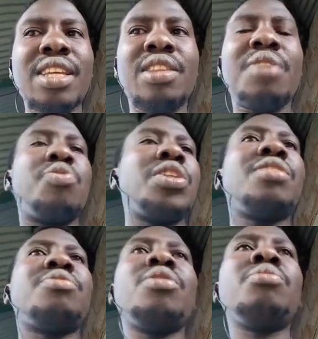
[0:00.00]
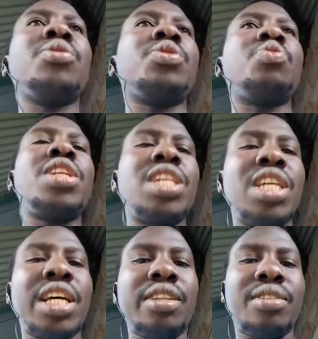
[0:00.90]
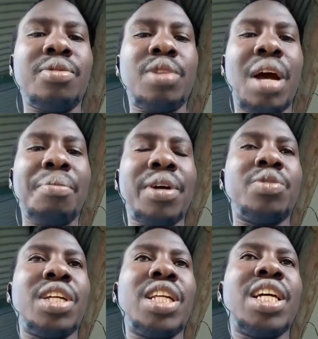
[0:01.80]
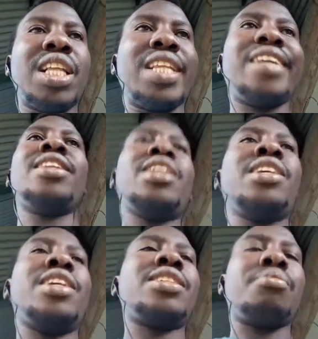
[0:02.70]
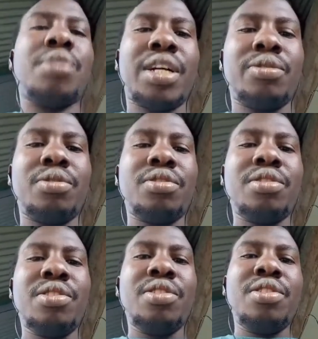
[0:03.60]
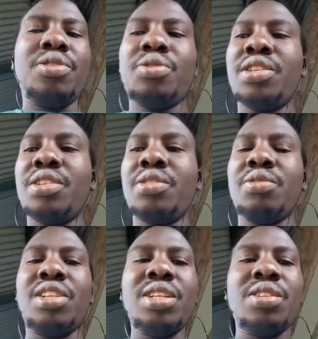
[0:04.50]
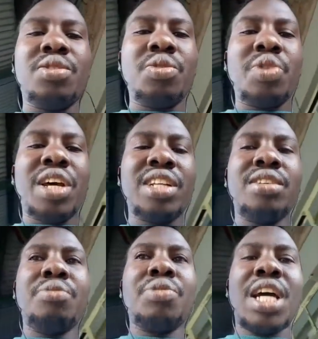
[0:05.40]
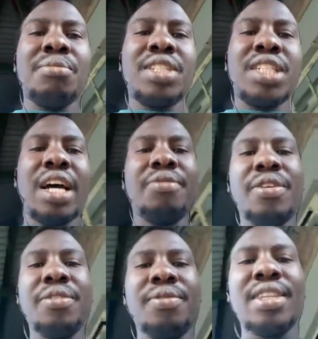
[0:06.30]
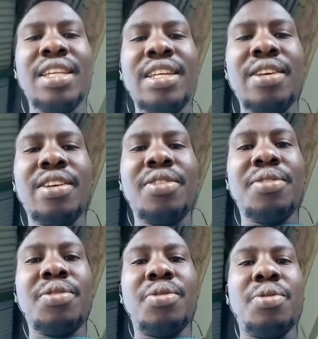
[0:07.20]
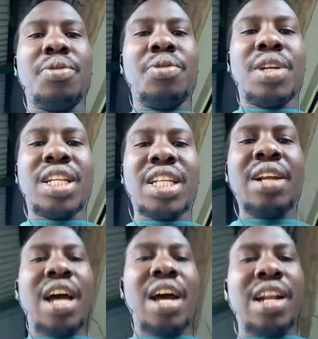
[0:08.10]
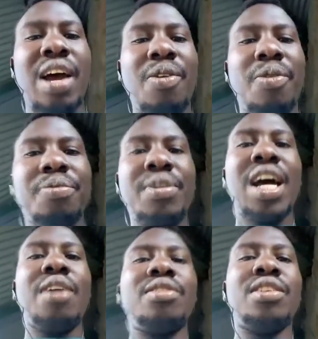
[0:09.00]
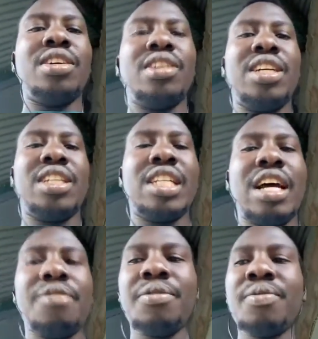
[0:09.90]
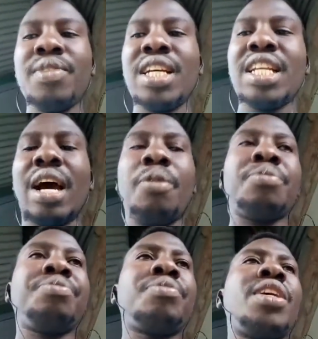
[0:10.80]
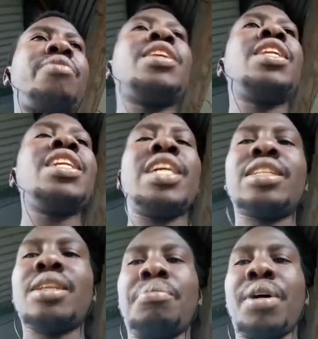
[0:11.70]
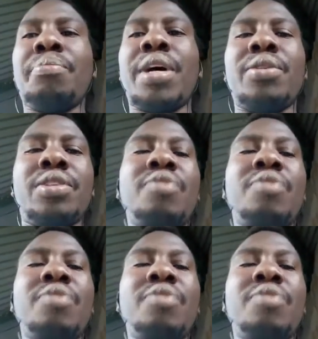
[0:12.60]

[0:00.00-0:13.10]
They've waited for almost 20 years to come back to the league, and then the league gets abandoned. You see where it becomes tougher. You understand now how it's tough. Now, if the league gets abandoned,